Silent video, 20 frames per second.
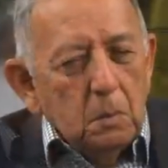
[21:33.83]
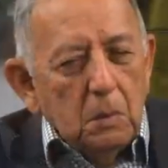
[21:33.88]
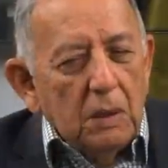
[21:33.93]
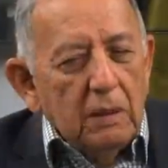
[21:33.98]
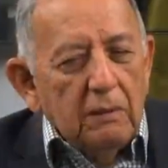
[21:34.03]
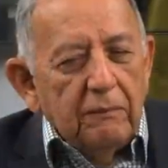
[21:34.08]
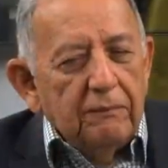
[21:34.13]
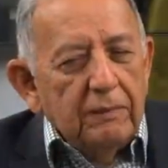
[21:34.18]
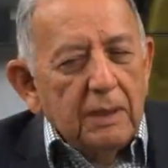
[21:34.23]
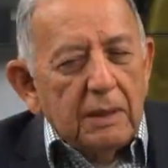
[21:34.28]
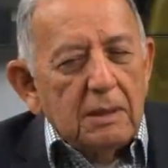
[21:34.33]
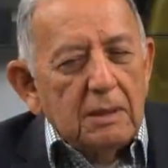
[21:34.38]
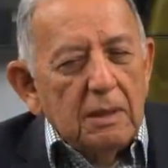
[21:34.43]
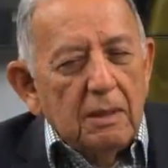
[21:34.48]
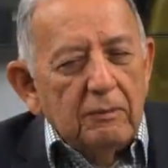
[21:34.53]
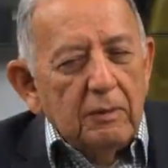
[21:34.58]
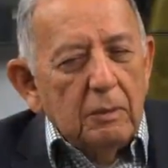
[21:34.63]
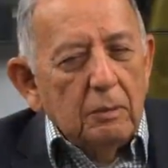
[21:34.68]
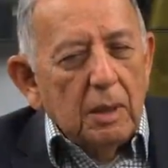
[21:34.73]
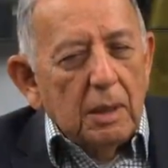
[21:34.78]
it affects
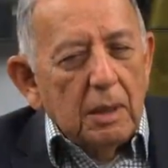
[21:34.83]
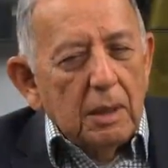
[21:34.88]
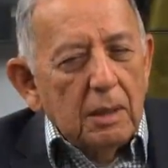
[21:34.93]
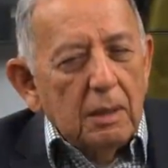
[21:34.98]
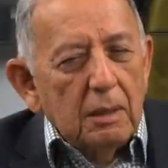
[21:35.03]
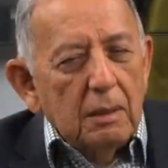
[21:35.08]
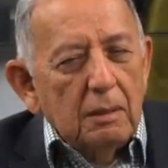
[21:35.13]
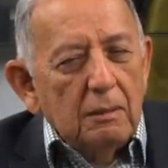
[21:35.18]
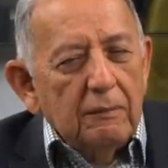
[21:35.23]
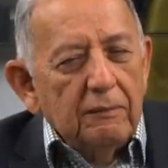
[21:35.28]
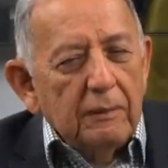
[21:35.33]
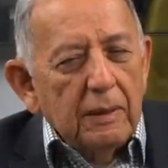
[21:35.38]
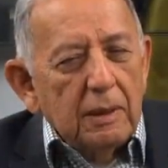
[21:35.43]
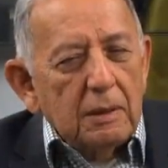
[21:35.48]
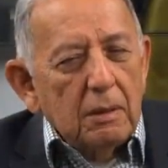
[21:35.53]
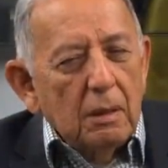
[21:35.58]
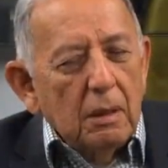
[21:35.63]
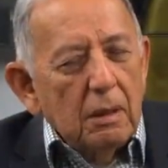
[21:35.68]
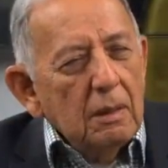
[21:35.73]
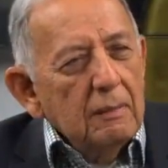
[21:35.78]
everybody. It'll
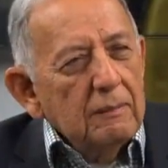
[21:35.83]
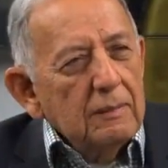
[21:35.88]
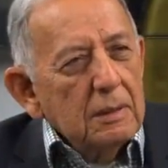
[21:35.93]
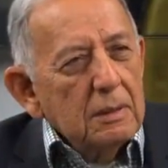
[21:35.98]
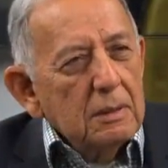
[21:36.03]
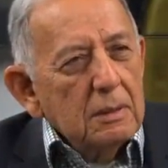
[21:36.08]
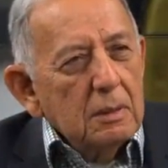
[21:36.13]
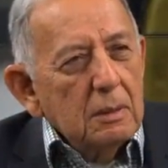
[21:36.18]
affect all of us.